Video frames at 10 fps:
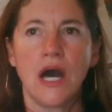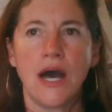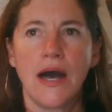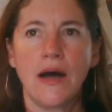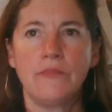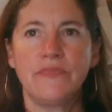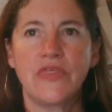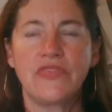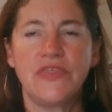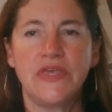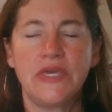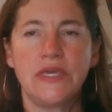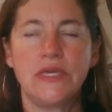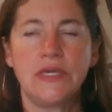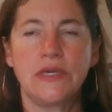um,
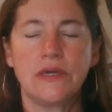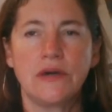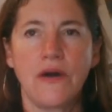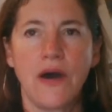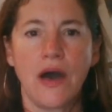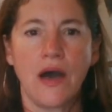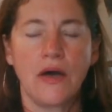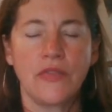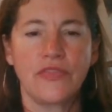the uh,